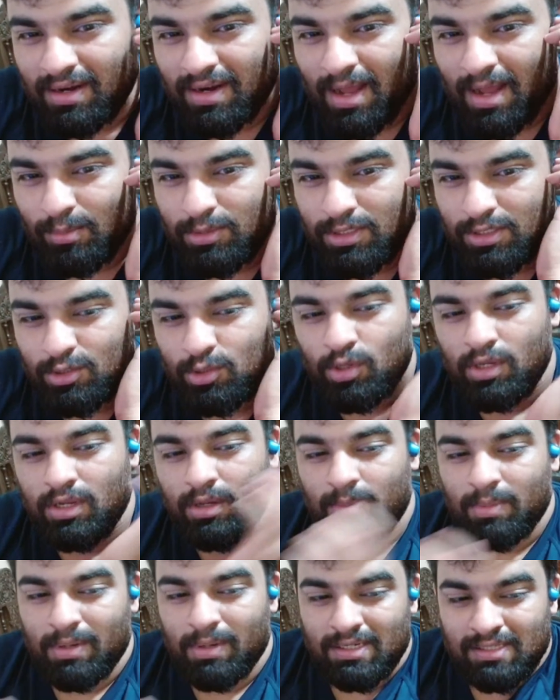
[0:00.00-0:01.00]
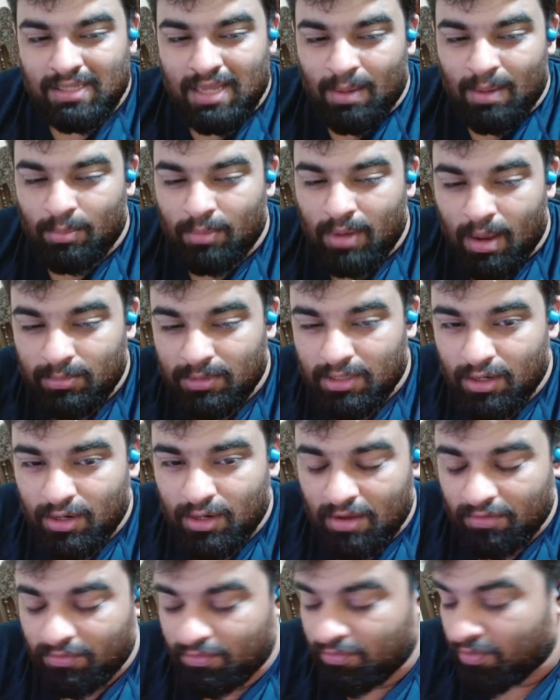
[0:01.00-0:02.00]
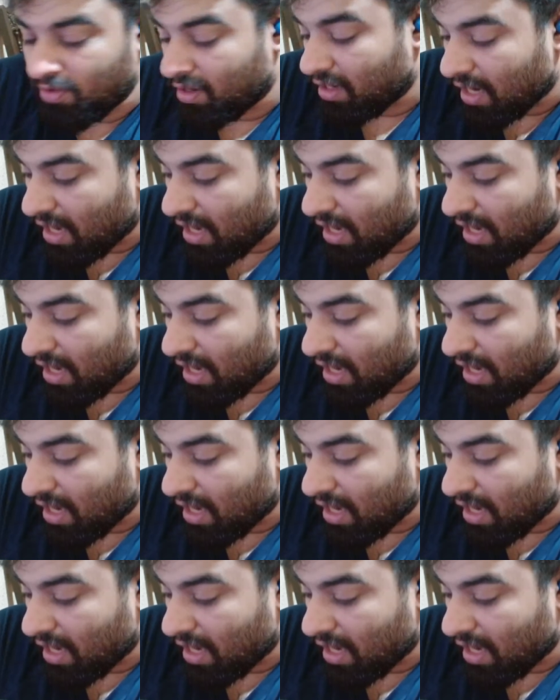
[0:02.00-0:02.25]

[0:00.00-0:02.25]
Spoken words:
I'm just doing it because I'm trying to have fun.